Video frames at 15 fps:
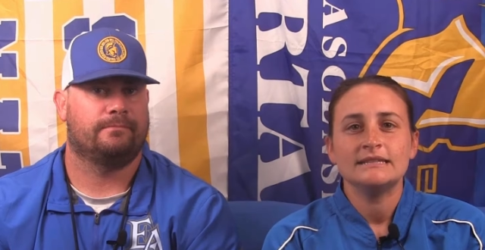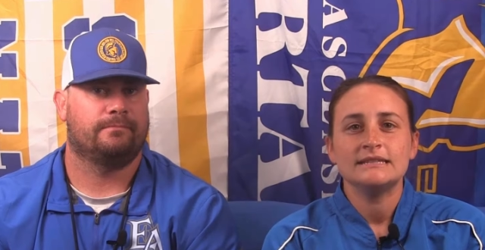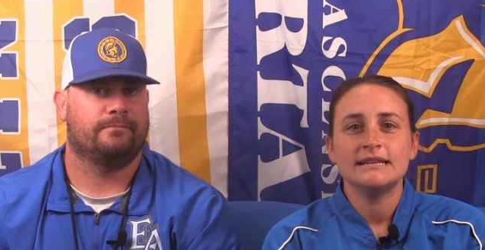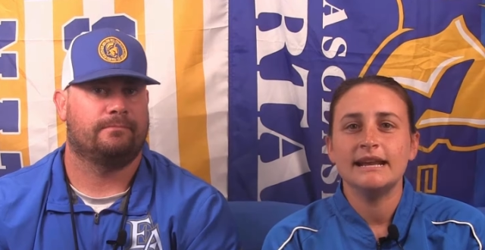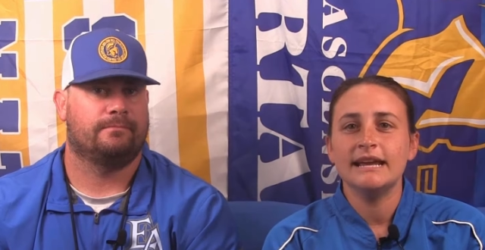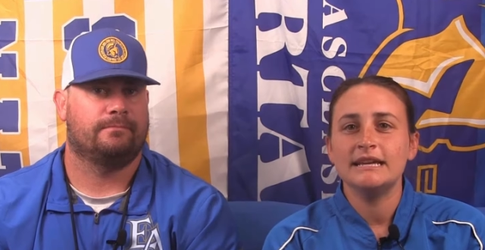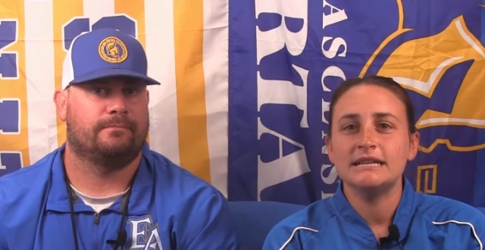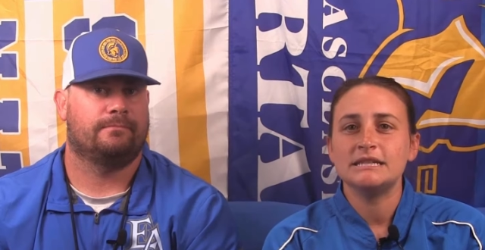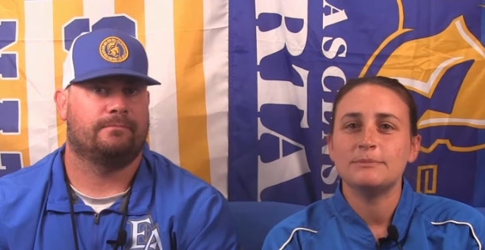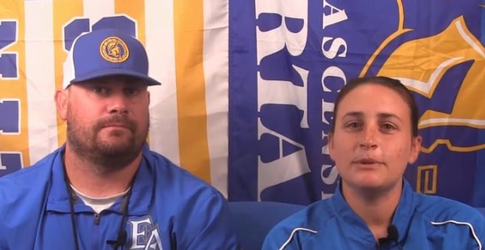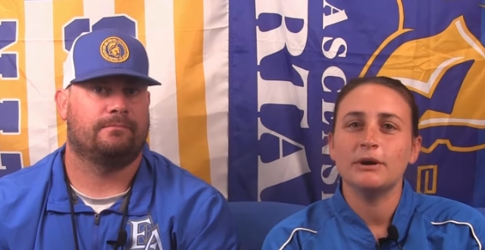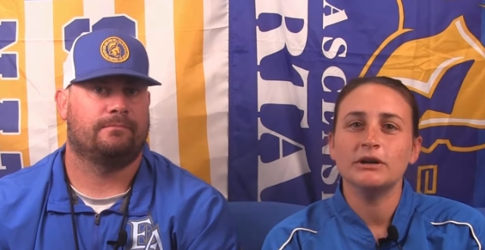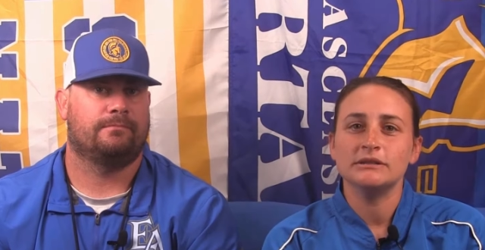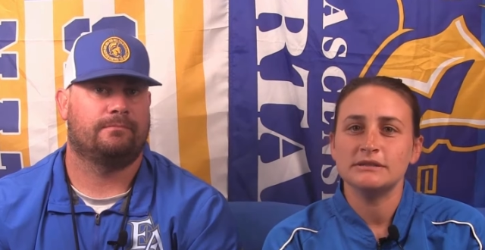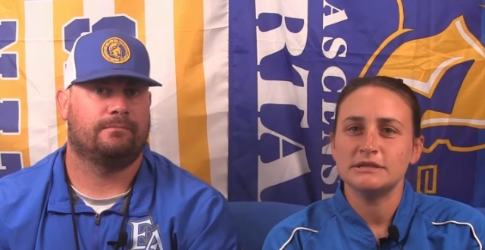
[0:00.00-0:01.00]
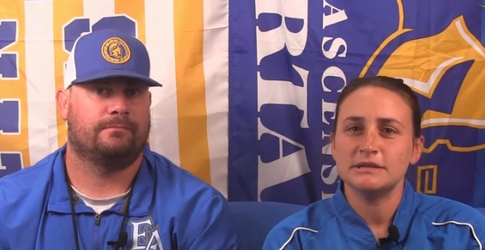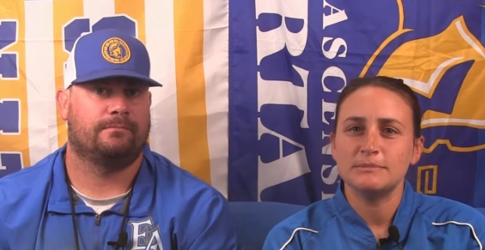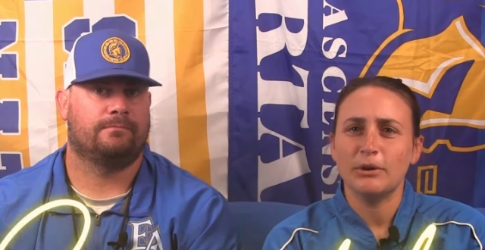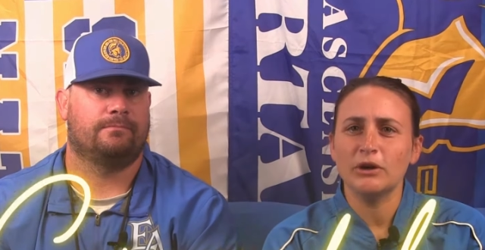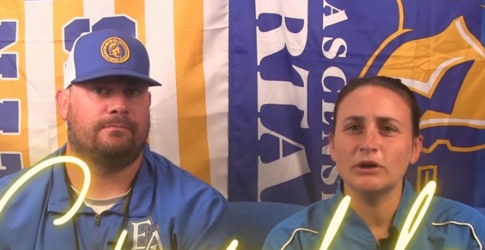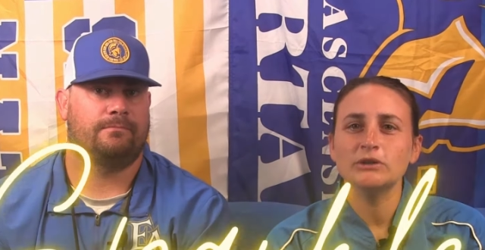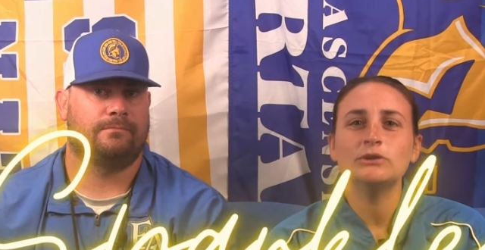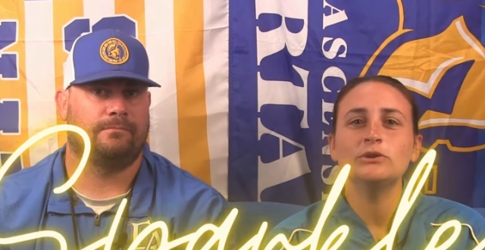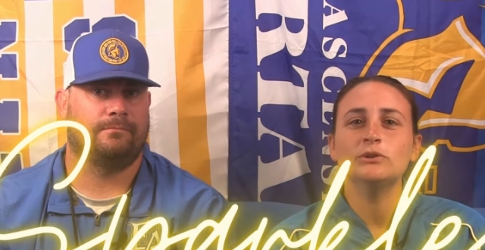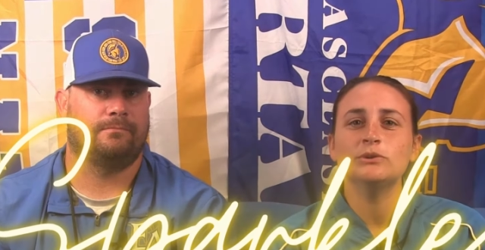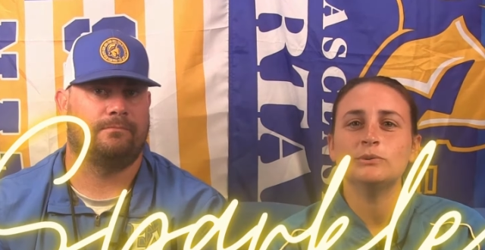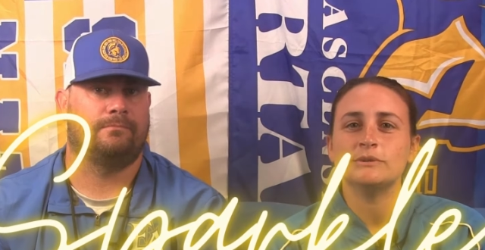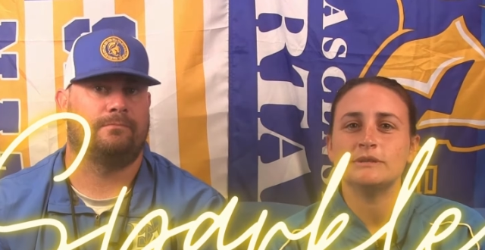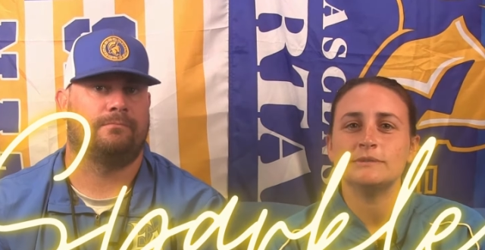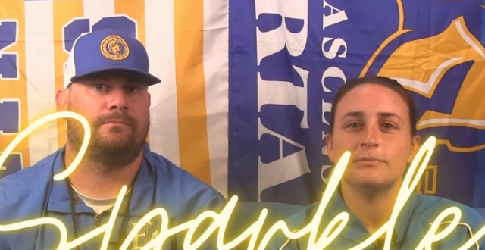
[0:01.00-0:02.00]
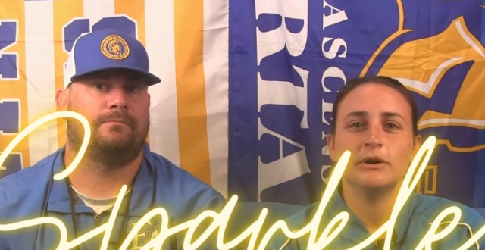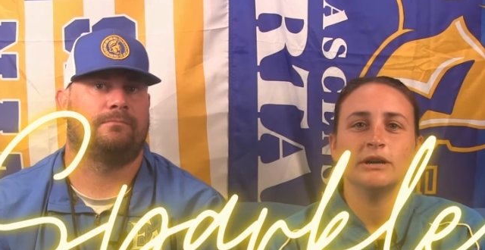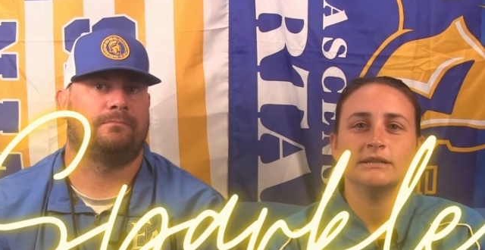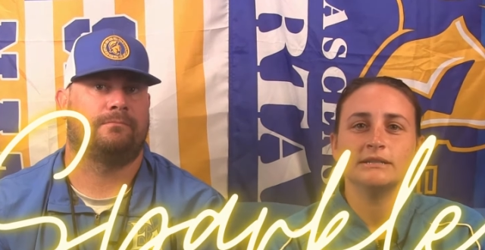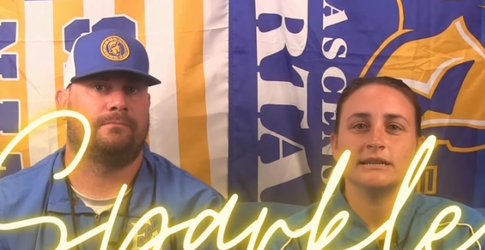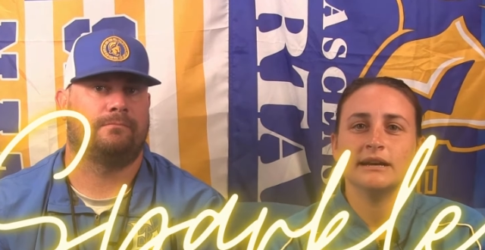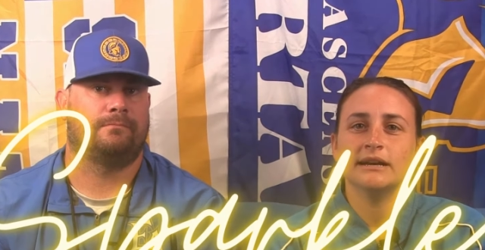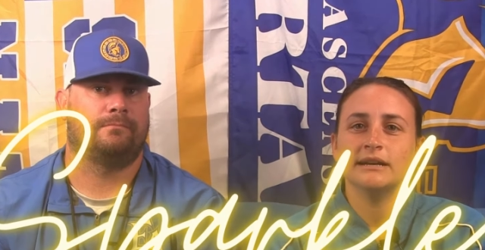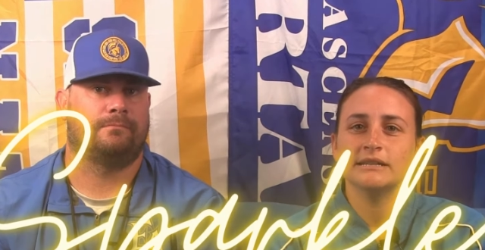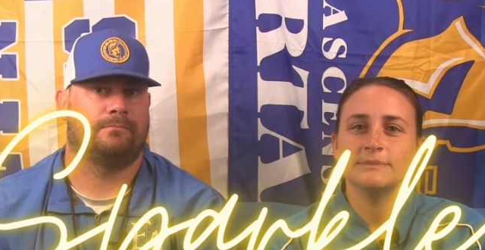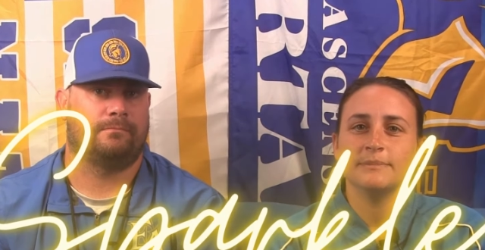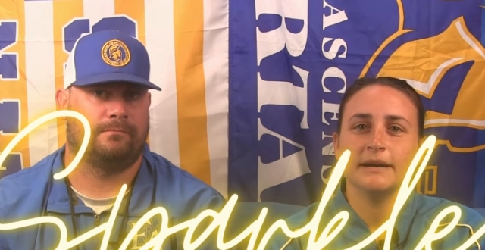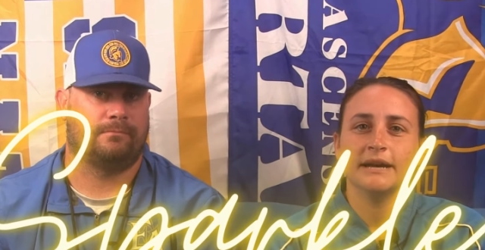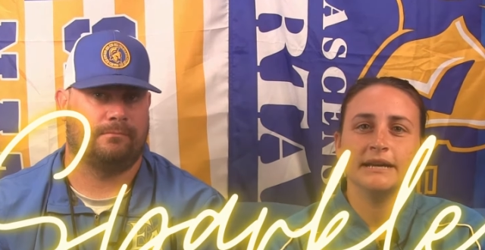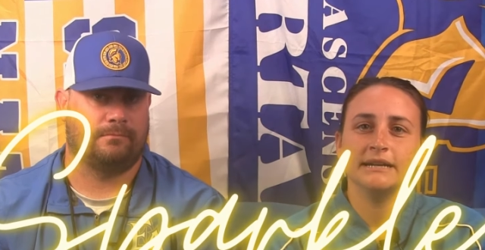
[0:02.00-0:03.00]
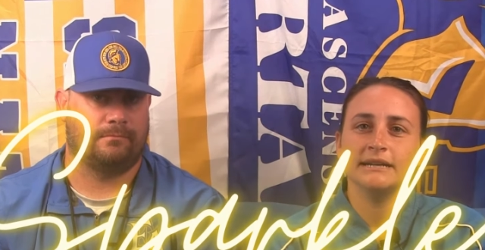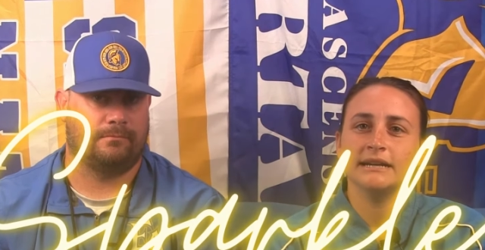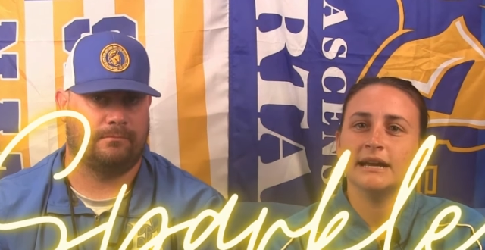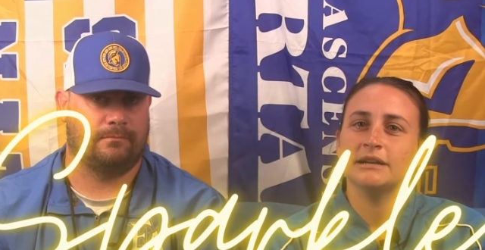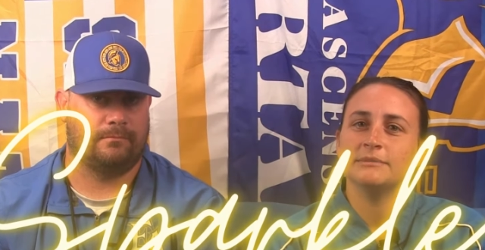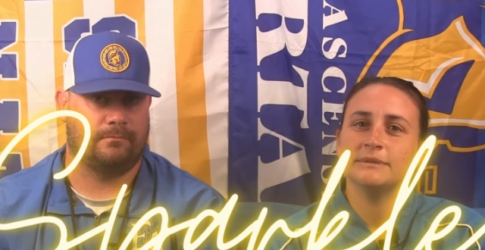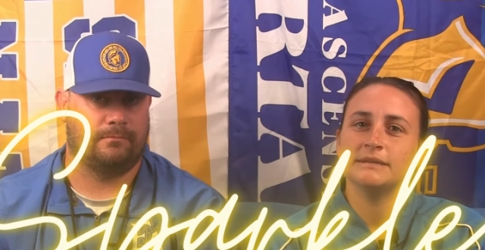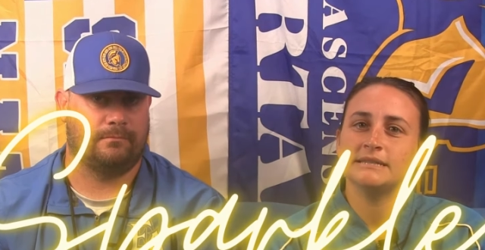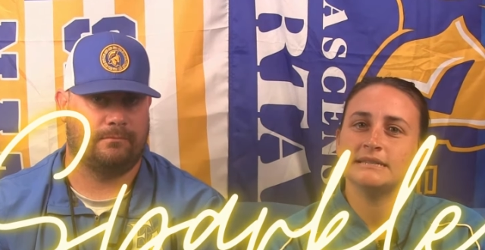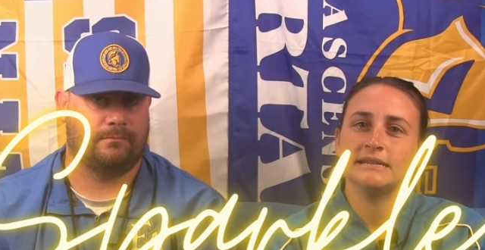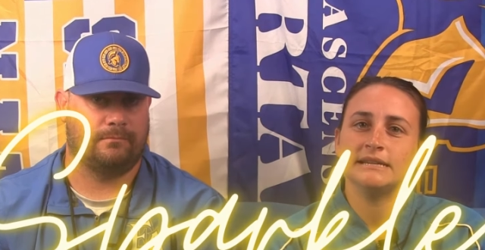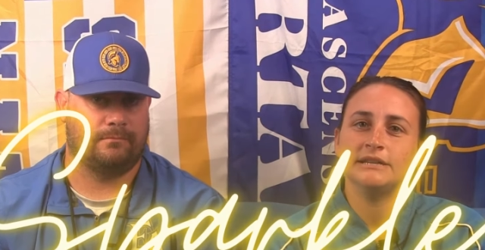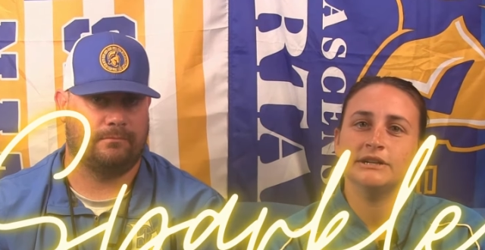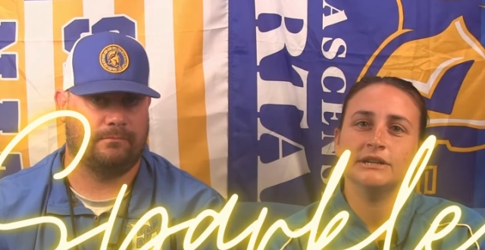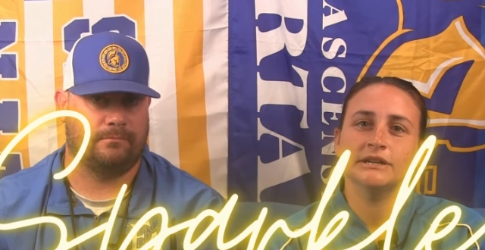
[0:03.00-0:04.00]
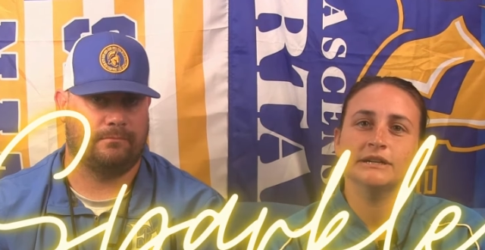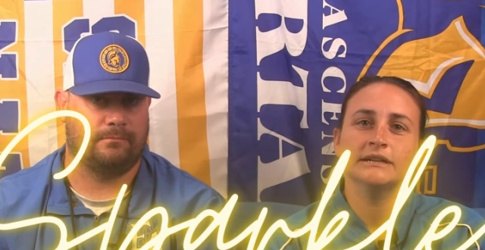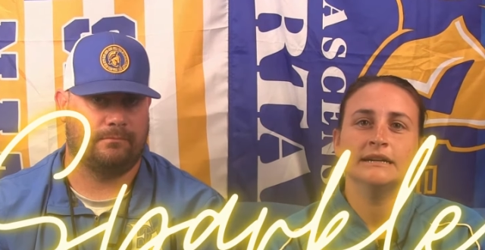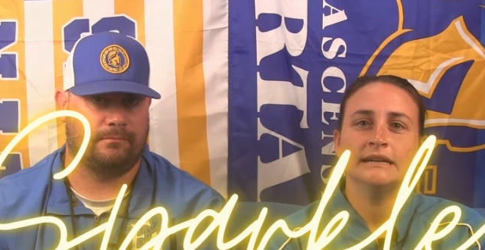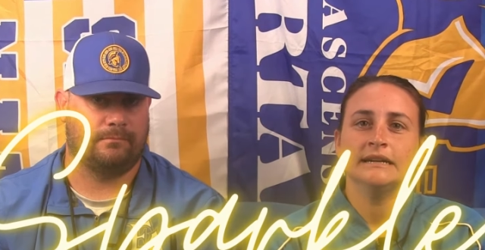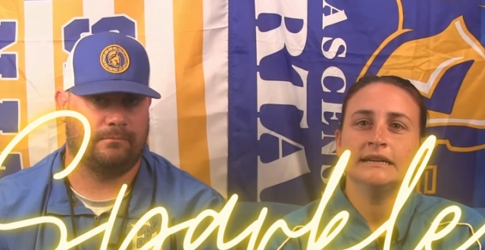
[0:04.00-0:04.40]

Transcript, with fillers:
Speaker 1: Today's Spartan Sparkle was bought to us by an anonymous senior.